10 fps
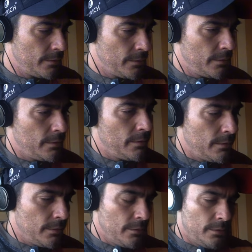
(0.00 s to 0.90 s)

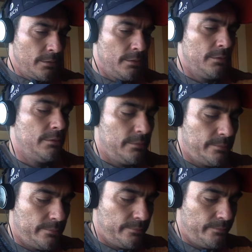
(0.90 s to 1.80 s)

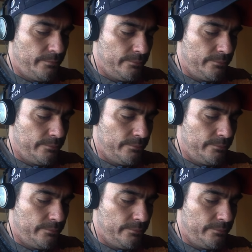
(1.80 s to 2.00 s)
[no speech]